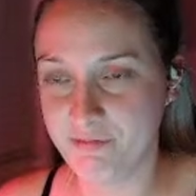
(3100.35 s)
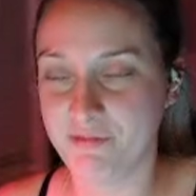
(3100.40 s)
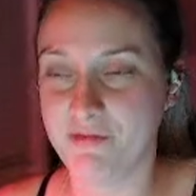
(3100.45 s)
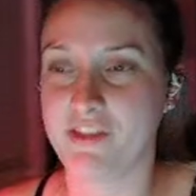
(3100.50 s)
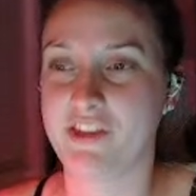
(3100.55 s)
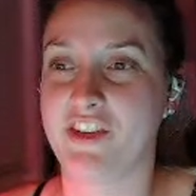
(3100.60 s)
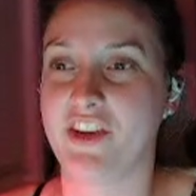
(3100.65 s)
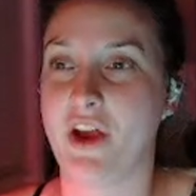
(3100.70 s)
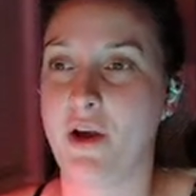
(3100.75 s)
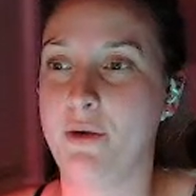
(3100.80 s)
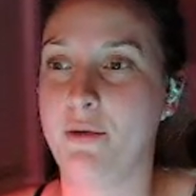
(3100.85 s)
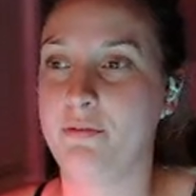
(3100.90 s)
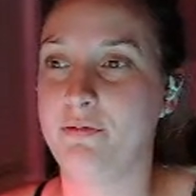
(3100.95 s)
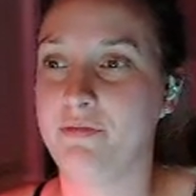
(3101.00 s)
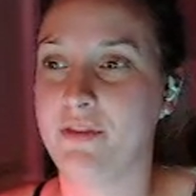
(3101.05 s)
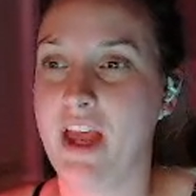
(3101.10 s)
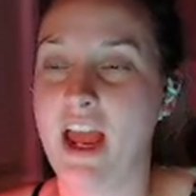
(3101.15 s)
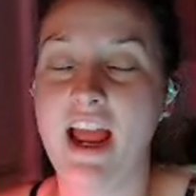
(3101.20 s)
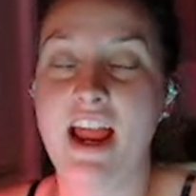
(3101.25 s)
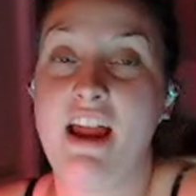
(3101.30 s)
So,
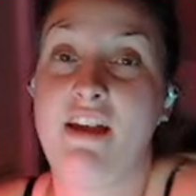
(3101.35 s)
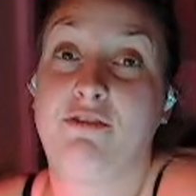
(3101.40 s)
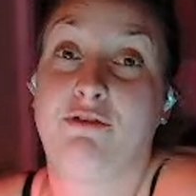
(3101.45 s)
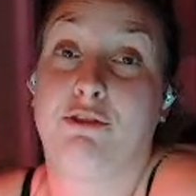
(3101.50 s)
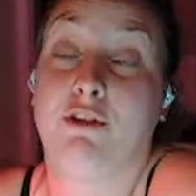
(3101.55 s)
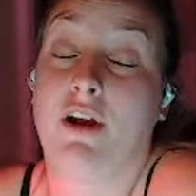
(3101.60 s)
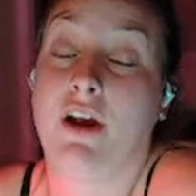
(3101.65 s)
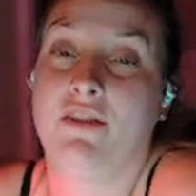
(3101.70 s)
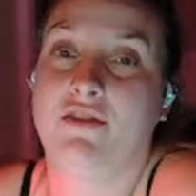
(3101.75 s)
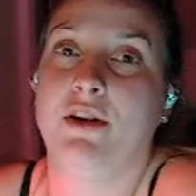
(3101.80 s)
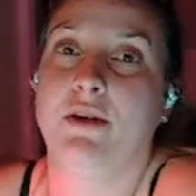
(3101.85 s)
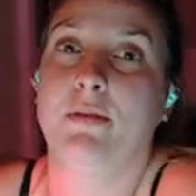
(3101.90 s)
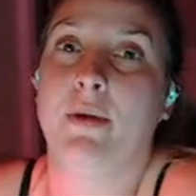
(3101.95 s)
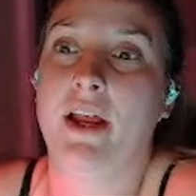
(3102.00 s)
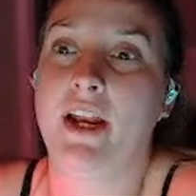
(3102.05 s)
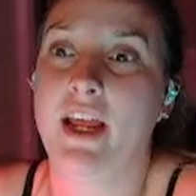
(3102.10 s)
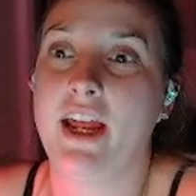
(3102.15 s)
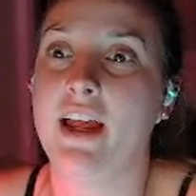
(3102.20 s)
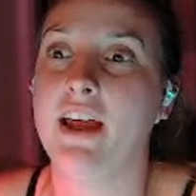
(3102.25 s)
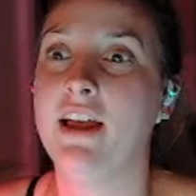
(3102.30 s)
and for
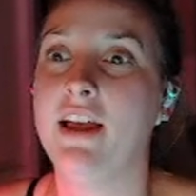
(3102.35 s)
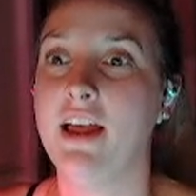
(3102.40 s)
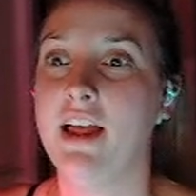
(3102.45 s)
everybody,